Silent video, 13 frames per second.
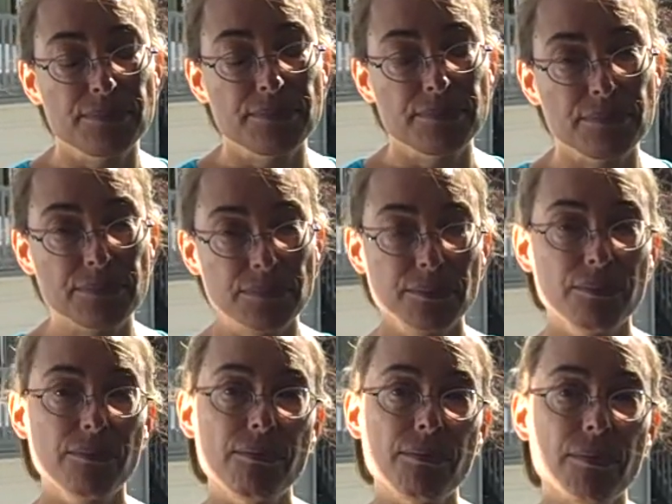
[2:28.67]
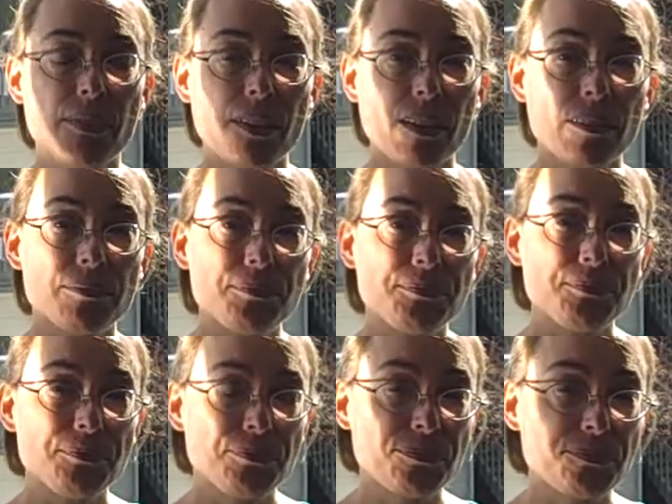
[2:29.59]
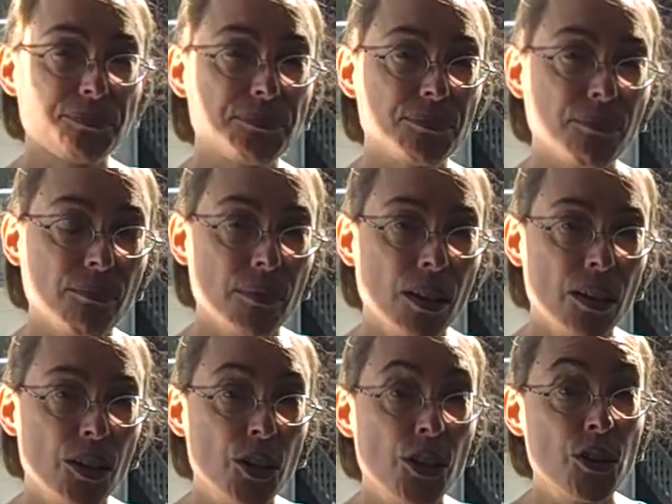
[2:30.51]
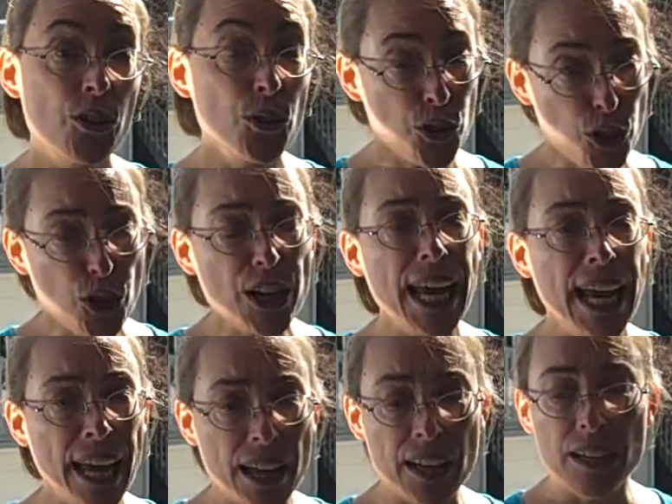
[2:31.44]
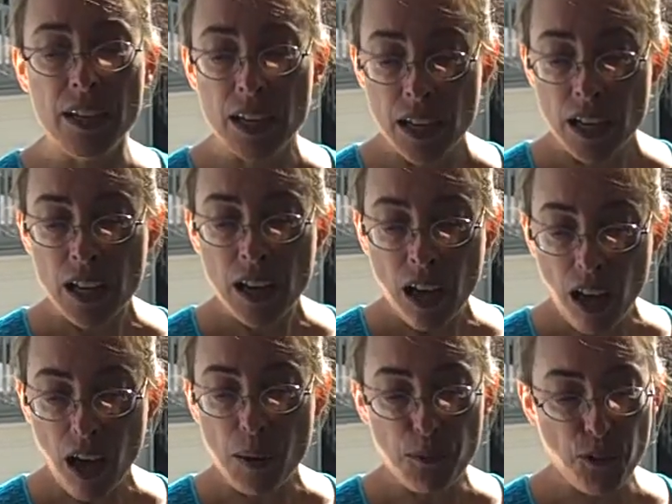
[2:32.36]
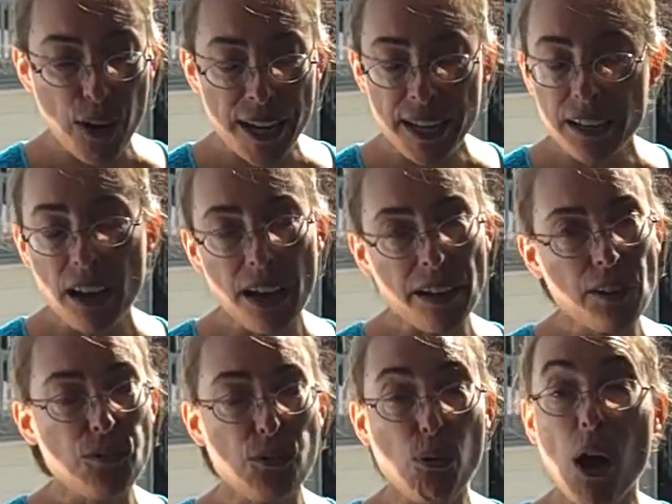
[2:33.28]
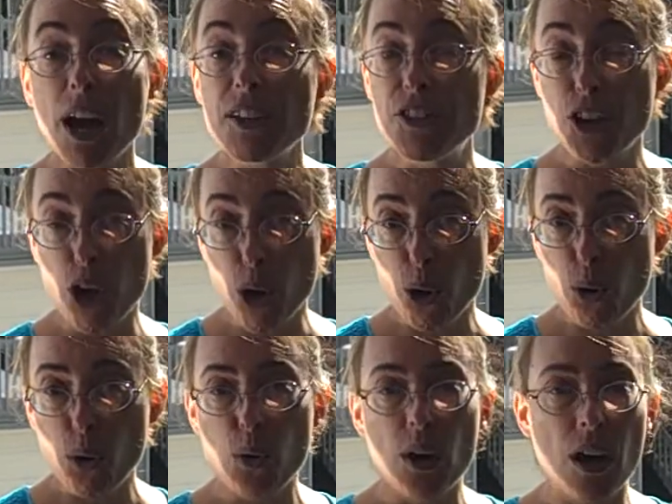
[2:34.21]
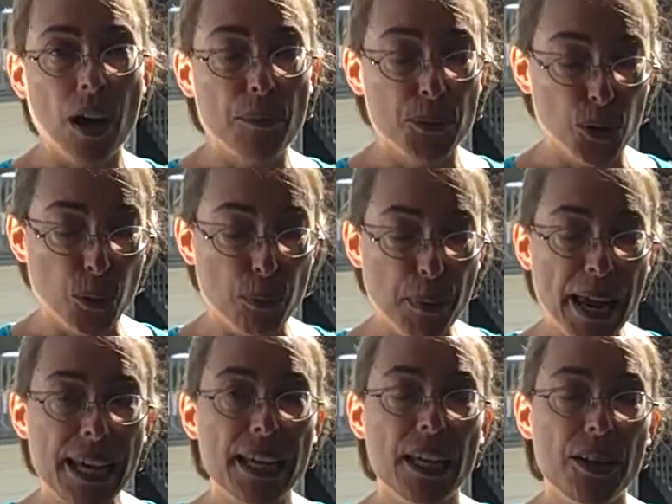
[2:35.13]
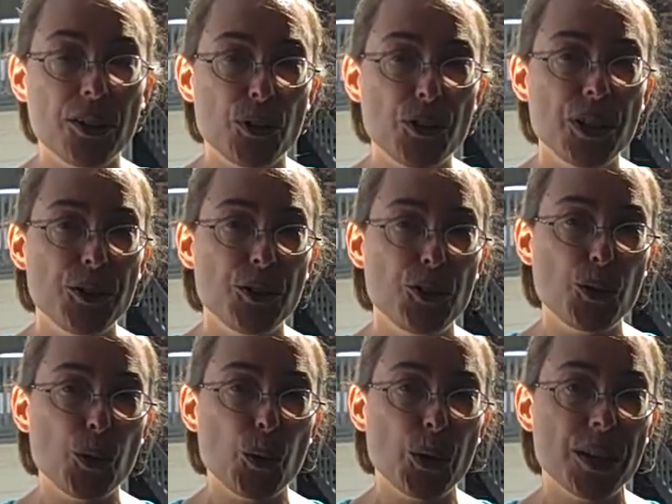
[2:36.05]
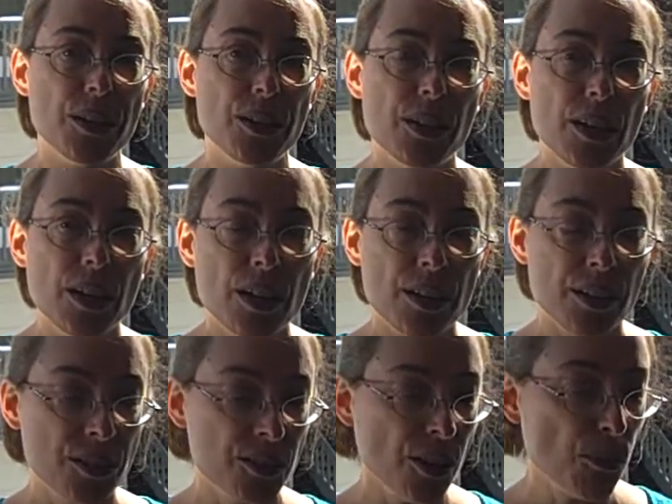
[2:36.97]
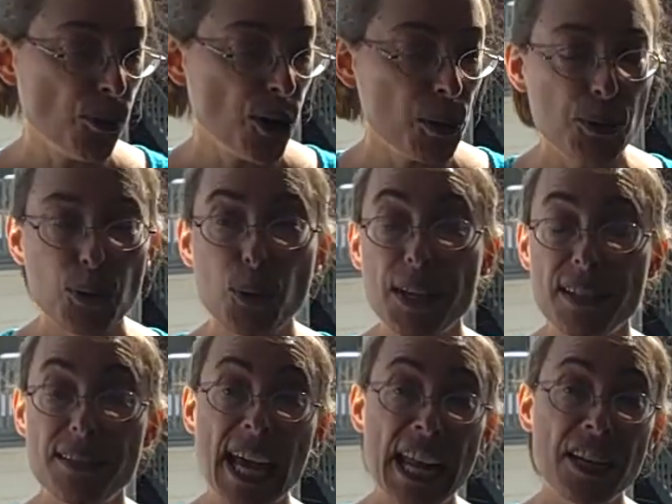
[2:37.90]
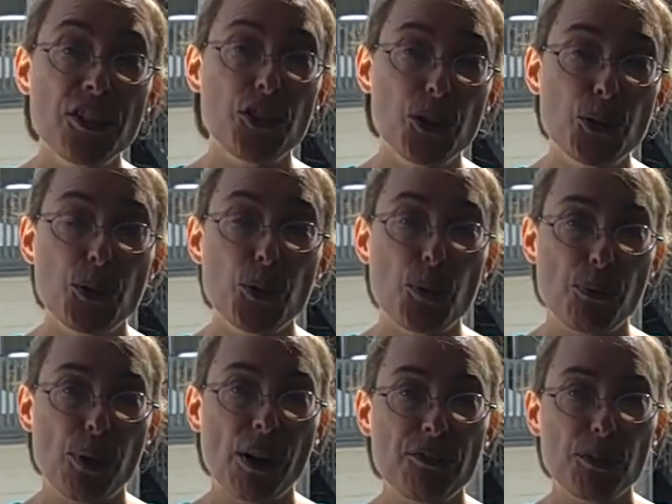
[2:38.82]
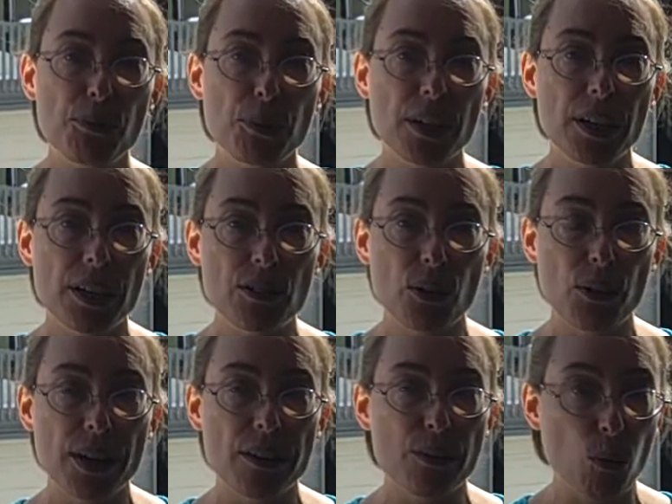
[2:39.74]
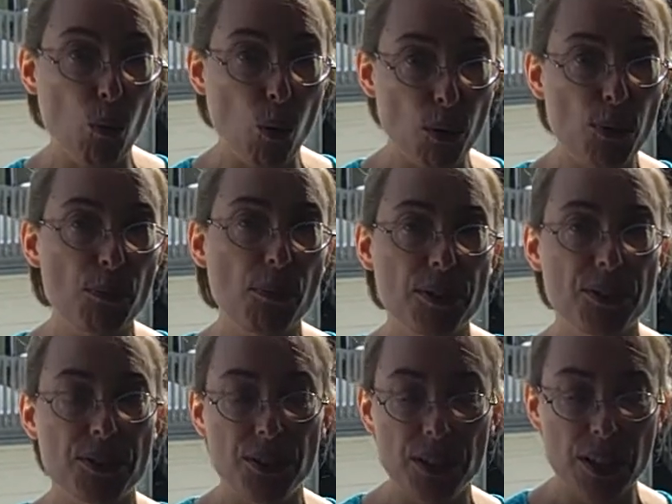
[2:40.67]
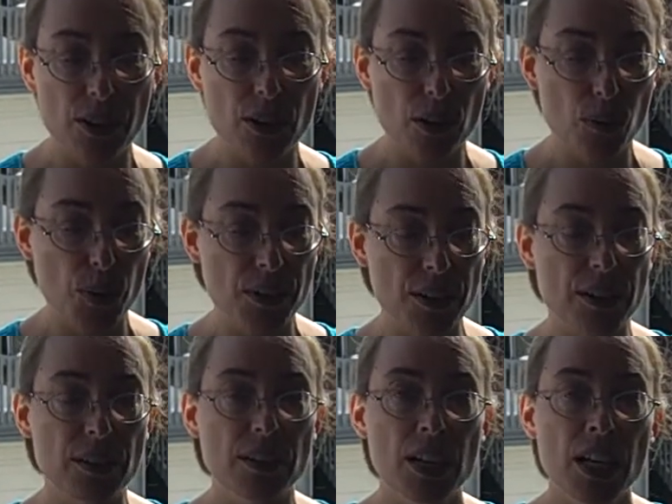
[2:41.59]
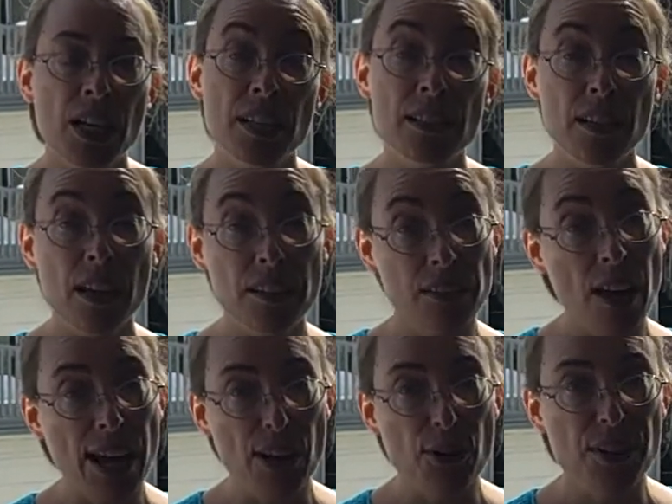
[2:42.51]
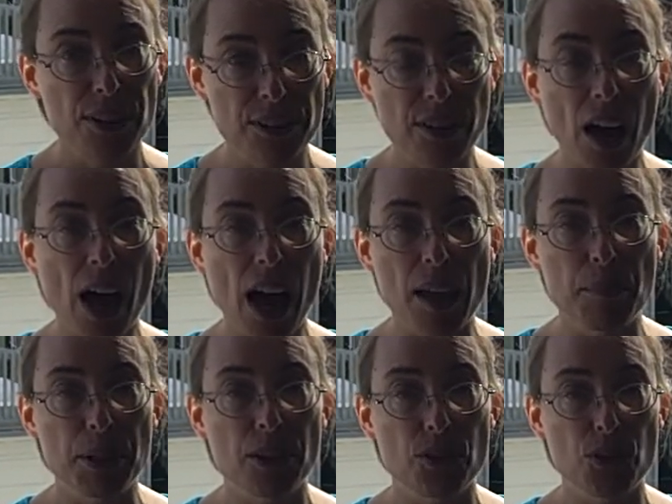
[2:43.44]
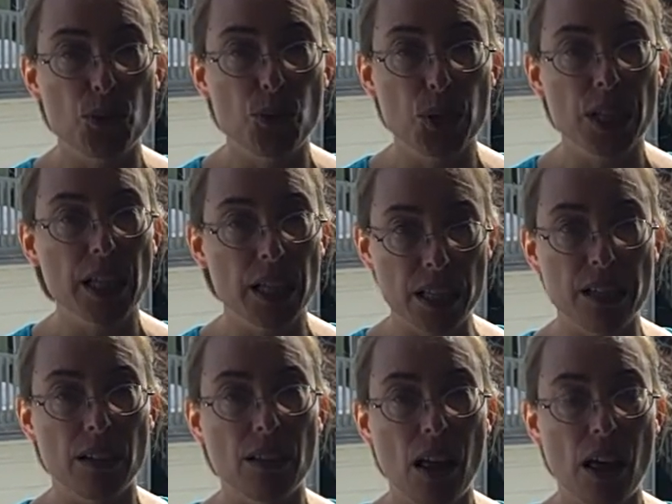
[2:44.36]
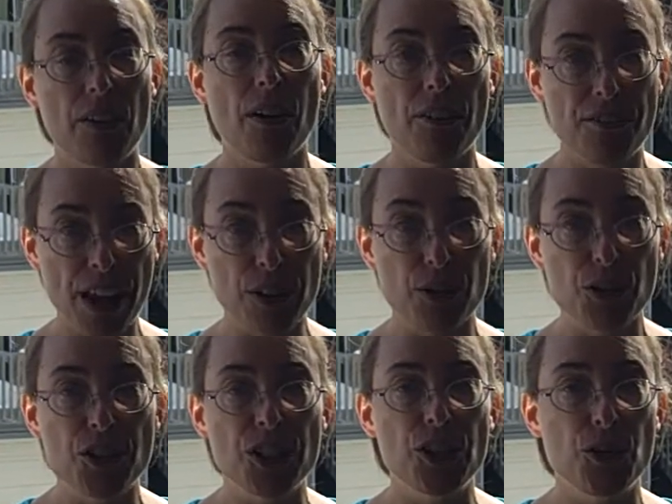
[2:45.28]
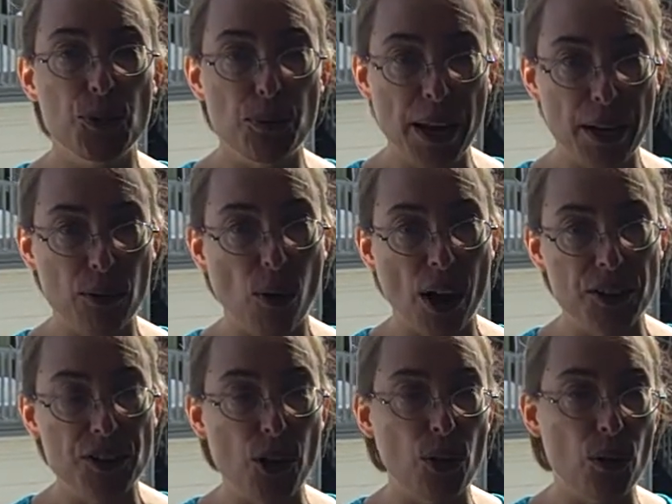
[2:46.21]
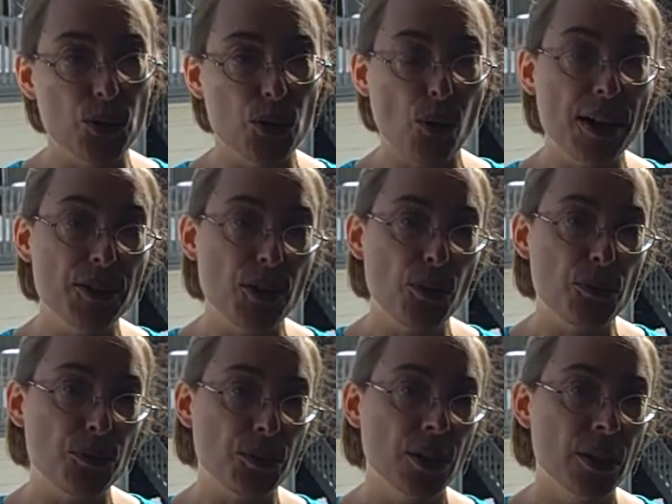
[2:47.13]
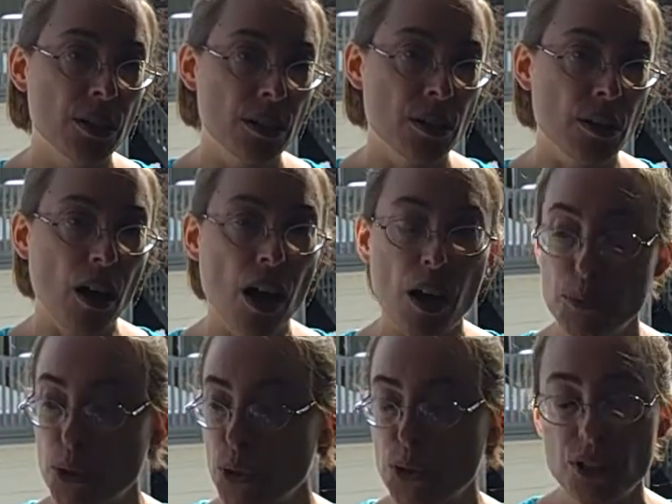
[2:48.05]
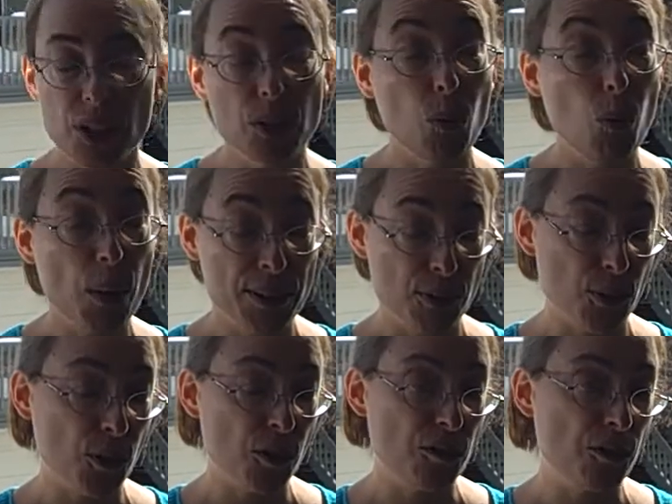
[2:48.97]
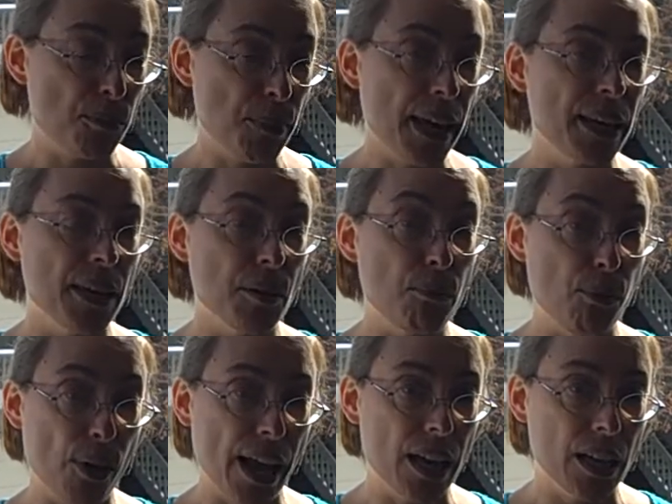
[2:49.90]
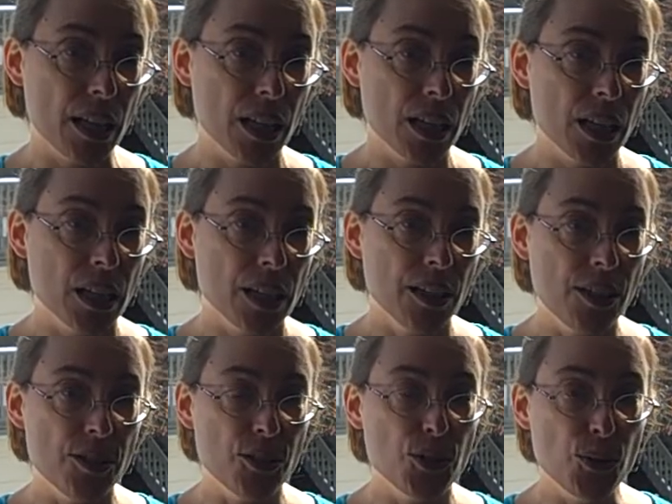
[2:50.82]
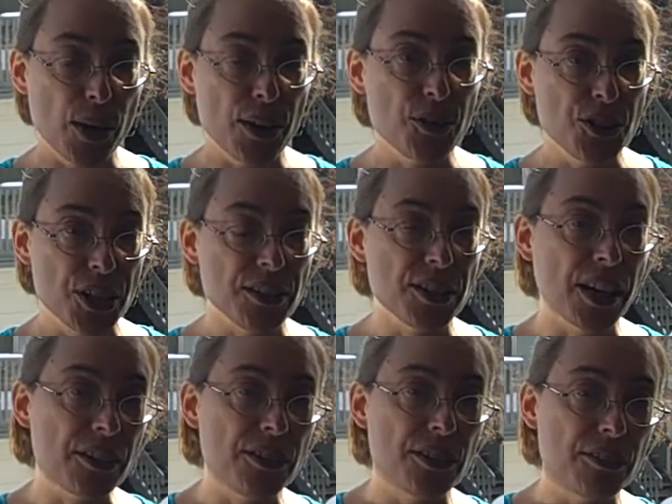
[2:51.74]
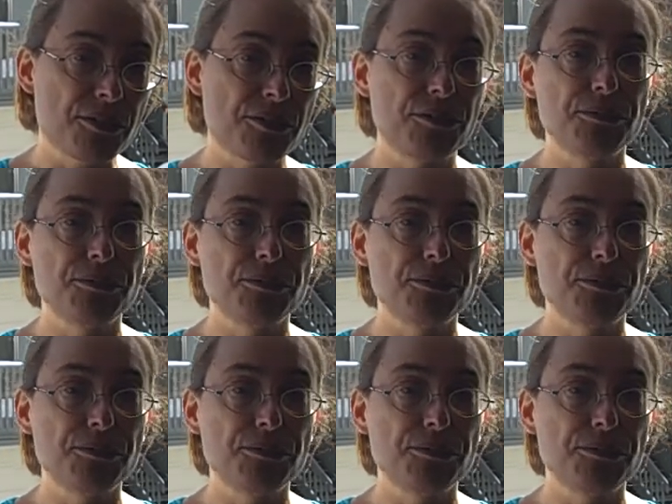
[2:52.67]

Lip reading: And can you bake bread in the solar oven? You sure can. For any kind of raw dough, so baking, you need to do it somewhere between 10 and 2, preferably during the warmer months of the year when the sun is higher in the sky, because you really need a lot of energy to bake raw dough. So I don't use it in the winter for baking bread. It's too energy intensive.